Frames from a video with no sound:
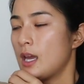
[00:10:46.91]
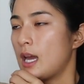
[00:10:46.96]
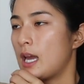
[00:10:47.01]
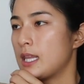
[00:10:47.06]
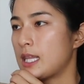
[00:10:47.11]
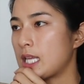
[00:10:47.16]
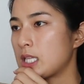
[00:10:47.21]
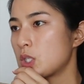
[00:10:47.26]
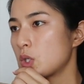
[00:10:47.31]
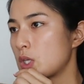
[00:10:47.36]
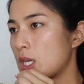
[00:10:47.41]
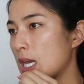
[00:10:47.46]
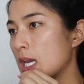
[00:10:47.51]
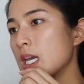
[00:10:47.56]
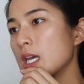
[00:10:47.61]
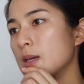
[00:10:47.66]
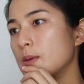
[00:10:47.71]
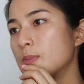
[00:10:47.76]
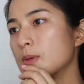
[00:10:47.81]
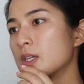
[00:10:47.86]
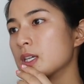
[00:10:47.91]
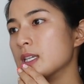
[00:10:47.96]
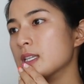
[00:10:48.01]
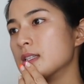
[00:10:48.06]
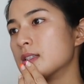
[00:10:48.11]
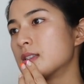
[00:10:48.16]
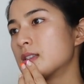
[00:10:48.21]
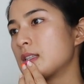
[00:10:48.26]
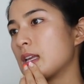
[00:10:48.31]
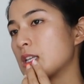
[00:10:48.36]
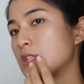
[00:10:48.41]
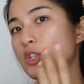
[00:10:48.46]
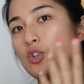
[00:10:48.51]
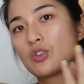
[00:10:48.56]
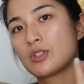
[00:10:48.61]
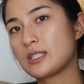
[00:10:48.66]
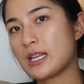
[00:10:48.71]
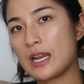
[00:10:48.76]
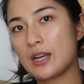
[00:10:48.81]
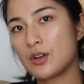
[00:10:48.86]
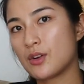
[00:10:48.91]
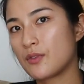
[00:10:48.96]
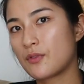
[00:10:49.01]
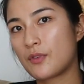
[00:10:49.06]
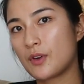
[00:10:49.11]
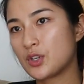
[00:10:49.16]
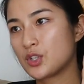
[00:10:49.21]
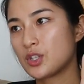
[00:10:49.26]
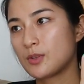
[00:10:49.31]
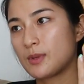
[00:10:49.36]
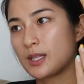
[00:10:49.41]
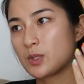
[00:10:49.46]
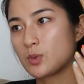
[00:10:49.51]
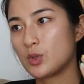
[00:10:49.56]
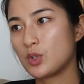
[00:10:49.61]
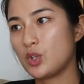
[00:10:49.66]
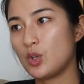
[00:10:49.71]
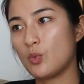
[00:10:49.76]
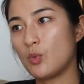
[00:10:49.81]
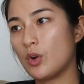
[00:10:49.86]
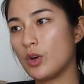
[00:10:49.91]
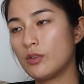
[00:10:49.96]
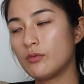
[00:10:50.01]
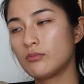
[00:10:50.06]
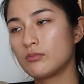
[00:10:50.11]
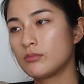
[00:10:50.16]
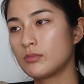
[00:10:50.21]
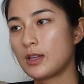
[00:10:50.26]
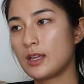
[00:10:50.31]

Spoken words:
And that's okay, because that's your standard of friendship. That's what you want.